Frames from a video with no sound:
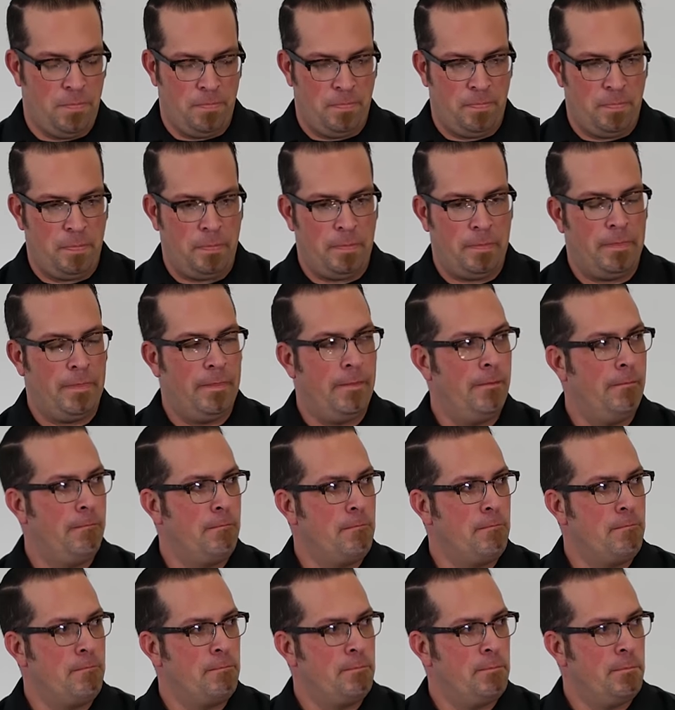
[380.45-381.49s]

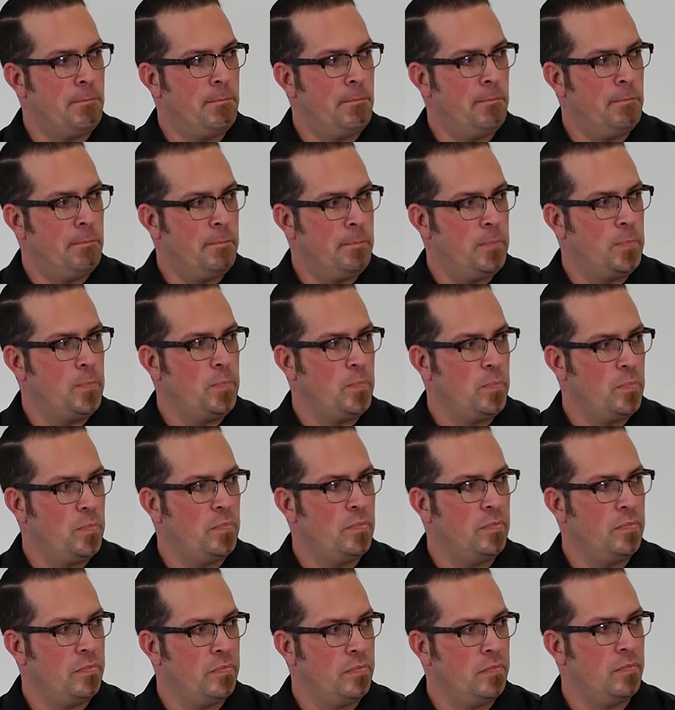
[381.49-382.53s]

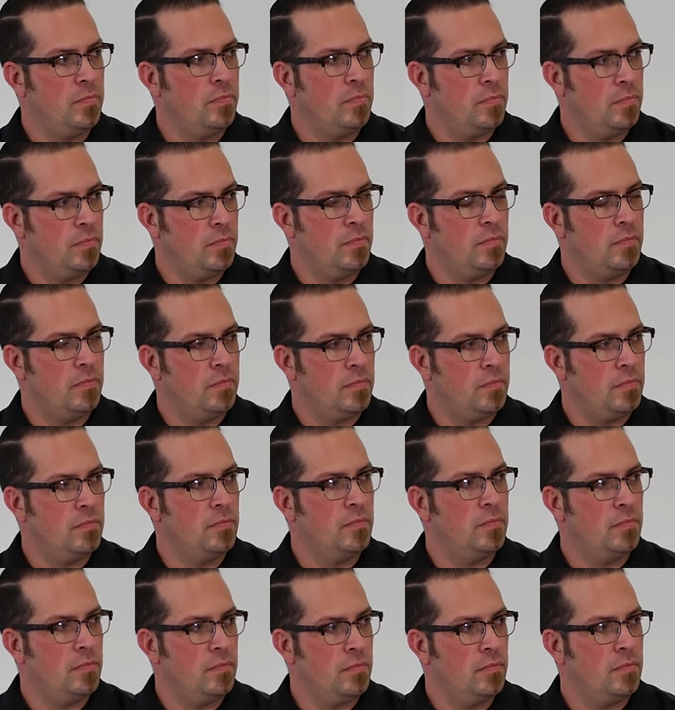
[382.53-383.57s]

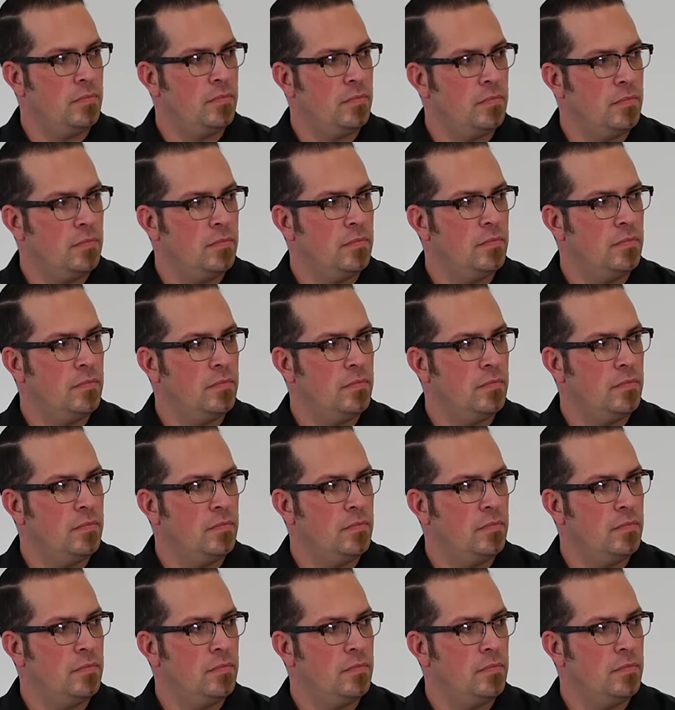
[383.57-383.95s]
No words are spoken by the person on screen.